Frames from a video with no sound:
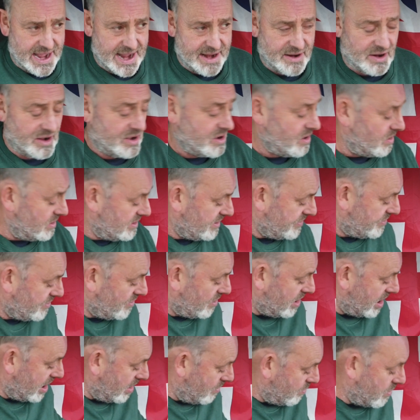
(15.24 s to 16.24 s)
I kind of
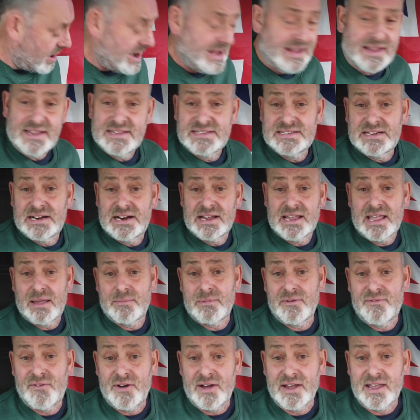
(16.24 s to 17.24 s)
thought I'll wait until I
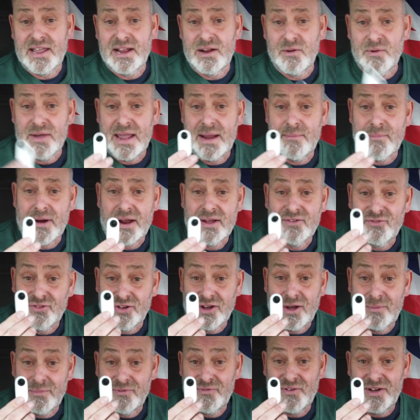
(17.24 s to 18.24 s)
get my funky little camera.
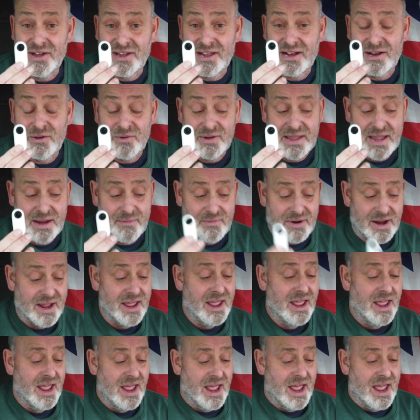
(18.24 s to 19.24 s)
So I got my funky little camera
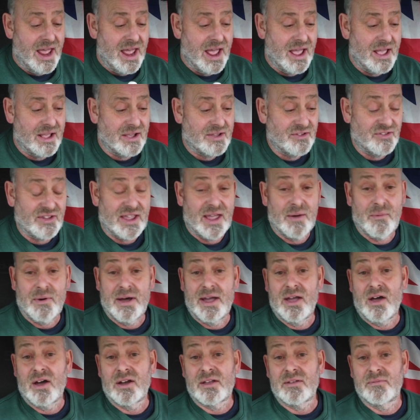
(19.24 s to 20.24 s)
because that
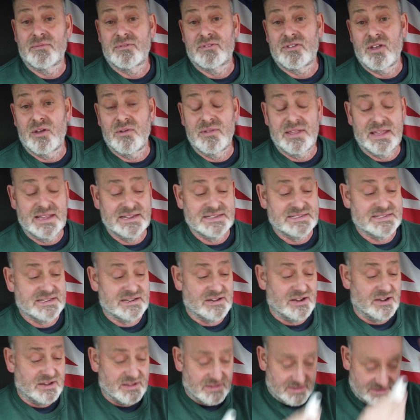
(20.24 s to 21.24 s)
way I can do this
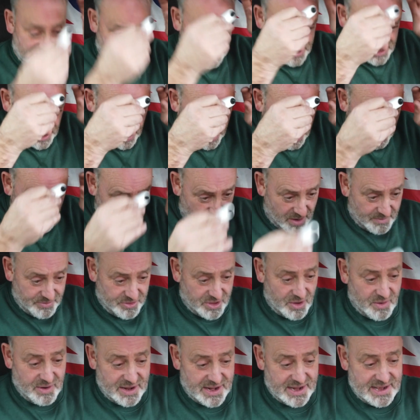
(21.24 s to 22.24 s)
and I can show you what
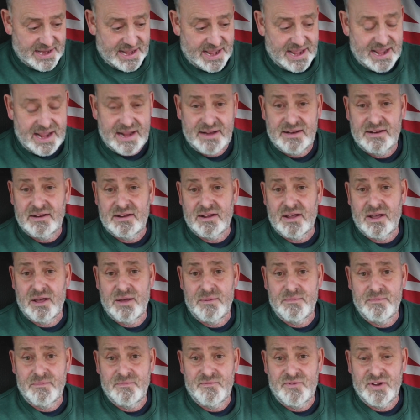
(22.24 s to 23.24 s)
I'm doing
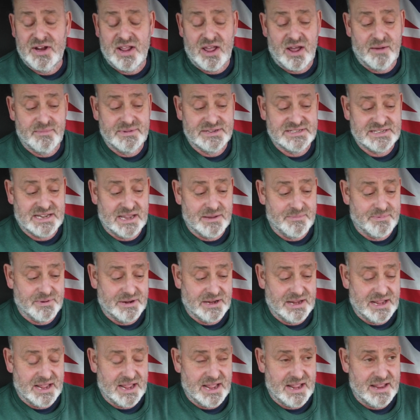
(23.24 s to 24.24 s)
and video me
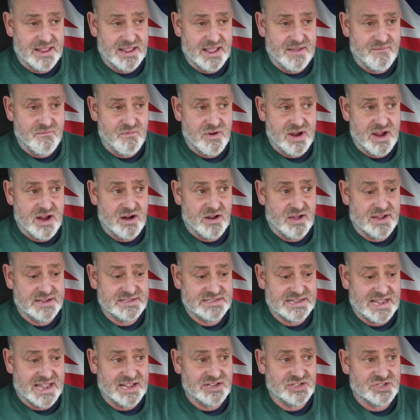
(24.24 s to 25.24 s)
taping it, and then
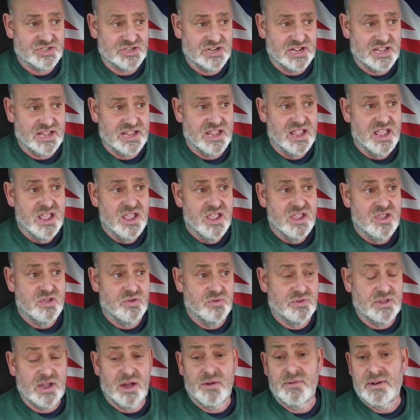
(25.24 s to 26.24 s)
realise that actually
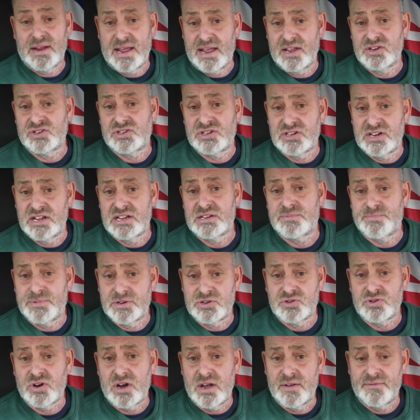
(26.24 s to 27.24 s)
you don't actually need to
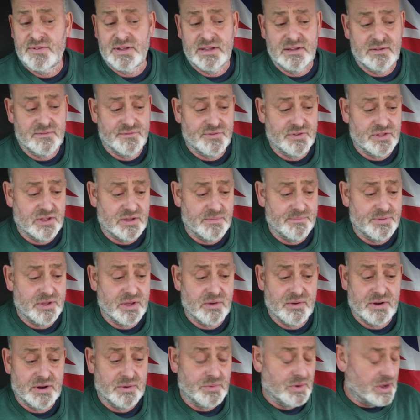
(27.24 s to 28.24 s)
be driving for the
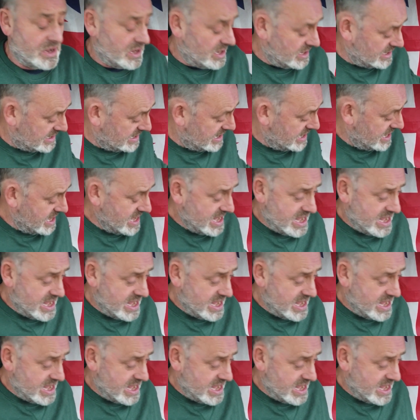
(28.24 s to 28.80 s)
computer to work.